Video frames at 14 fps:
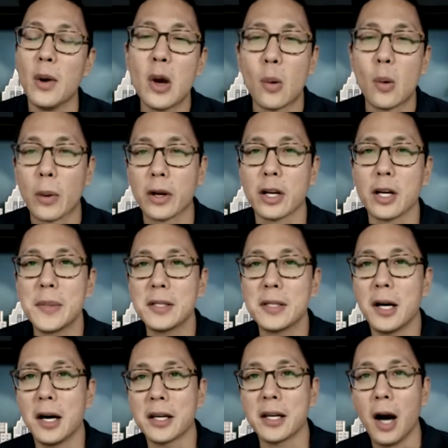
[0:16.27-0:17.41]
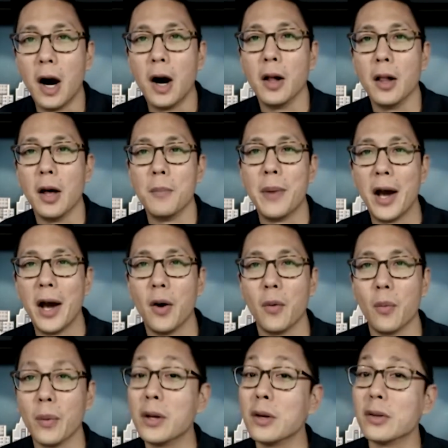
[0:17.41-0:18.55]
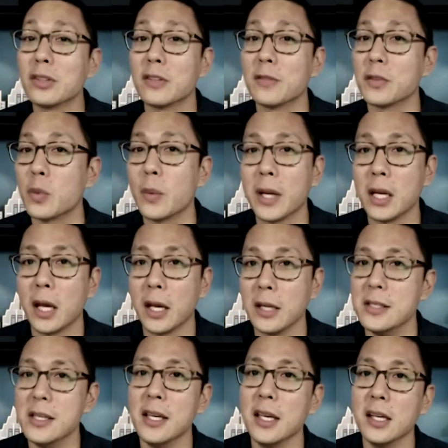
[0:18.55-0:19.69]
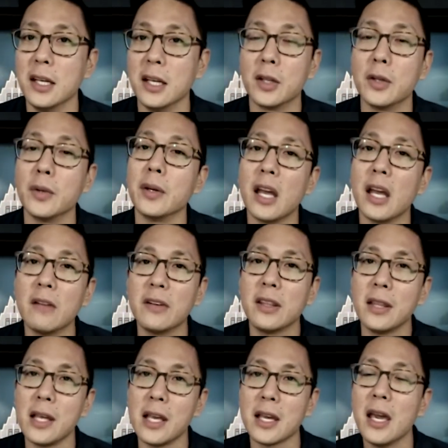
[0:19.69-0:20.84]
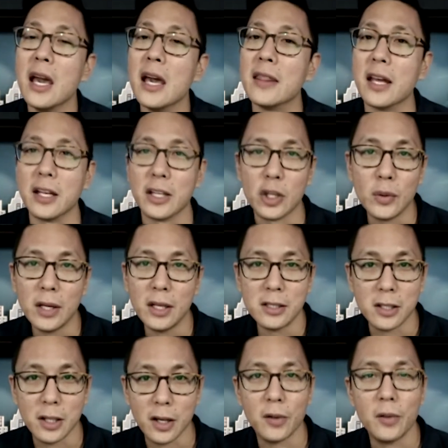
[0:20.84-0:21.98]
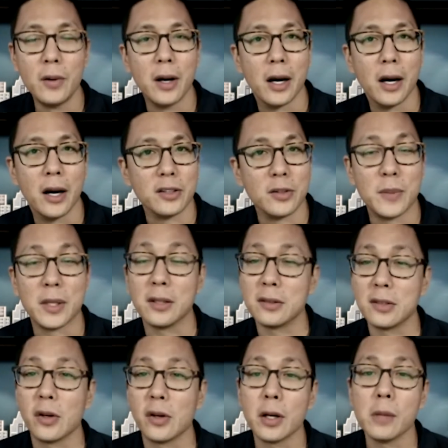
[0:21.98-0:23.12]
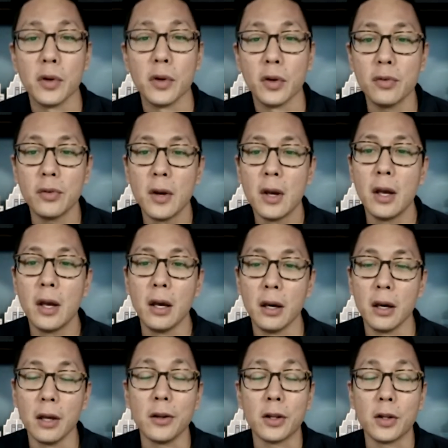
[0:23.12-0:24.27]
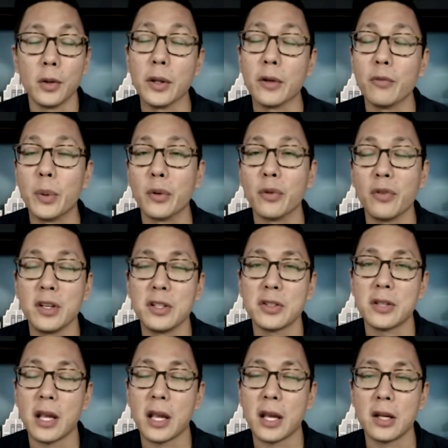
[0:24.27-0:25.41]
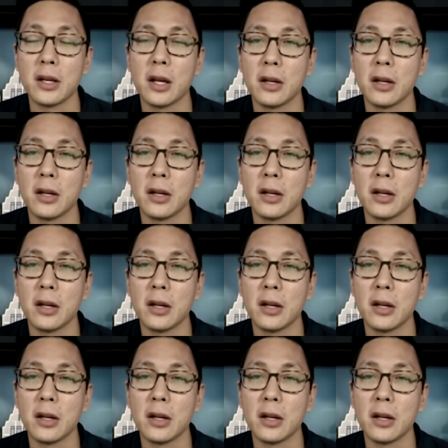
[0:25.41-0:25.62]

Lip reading: We're going to be talking all about Windows Server 2019, including everything that you need to know to be considering a move, including both features and